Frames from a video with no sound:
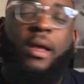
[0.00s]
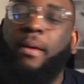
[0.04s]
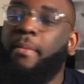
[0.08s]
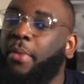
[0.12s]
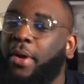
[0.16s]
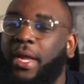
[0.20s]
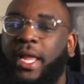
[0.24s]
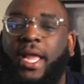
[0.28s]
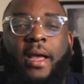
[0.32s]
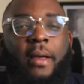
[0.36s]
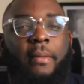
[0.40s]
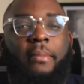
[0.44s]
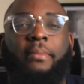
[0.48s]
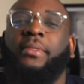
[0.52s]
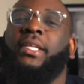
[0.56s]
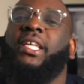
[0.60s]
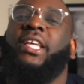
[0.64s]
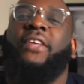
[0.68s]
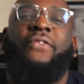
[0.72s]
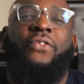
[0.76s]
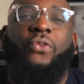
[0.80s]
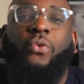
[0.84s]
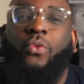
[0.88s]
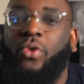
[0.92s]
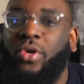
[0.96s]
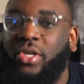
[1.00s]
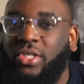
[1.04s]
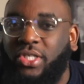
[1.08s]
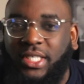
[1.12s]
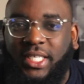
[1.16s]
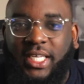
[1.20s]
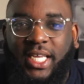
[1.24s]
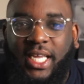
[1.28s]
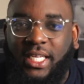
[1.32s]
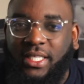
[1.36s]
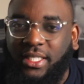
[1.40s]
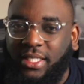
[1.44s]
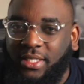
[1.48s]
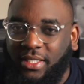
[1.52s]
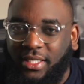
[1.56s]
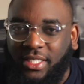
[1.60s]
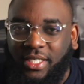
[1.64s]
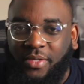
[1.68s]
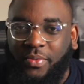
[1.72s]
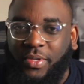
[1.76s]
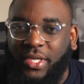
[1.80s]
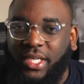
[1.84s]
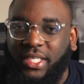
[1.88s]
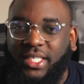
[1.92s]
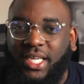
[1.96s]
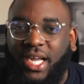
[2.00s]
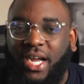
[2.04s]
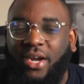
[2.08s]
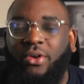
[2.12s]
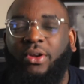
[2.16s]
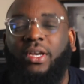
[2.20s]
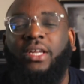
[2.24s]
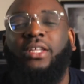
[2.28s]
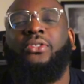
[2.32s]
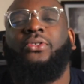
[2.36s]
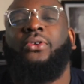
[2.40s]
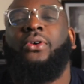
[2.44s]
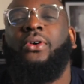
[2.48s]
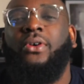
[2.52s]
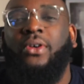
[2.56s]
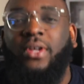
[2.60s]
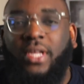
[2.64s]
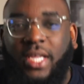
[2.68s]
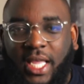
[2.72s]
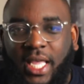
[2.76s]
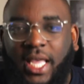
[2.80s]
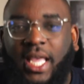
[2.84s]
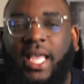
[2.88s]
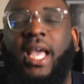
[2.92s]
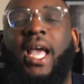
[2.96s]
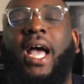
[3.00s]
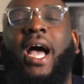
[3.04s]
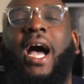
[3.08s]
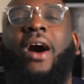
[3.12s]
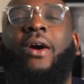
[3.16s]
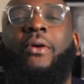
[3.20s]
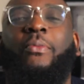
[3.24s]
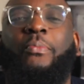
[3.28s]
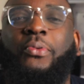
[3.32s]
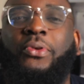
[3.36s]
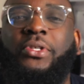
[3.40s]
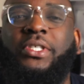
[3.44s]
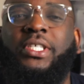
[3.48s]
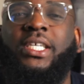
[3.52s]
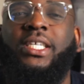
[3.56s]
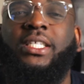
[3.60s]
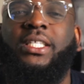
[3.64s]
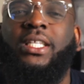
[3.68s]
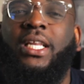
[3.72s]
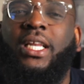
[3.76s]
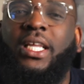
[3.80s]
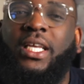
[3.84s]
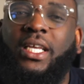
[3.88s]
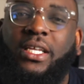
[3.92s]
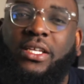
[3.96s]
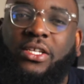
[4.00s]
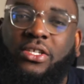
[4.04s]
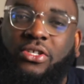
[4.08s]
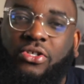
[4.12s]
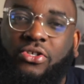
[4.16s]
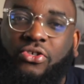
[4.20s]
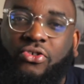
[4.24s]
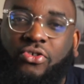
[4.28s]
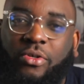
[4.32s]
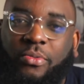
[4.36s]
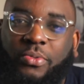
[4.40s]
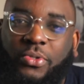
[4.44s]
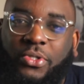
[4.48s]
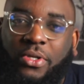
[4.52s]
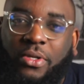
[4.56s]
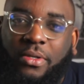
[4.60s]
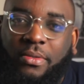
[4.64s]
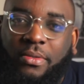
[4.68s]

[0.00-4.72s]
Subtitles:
But yeah, if you want to get the EBS calculator, I'll put you in the link in the description.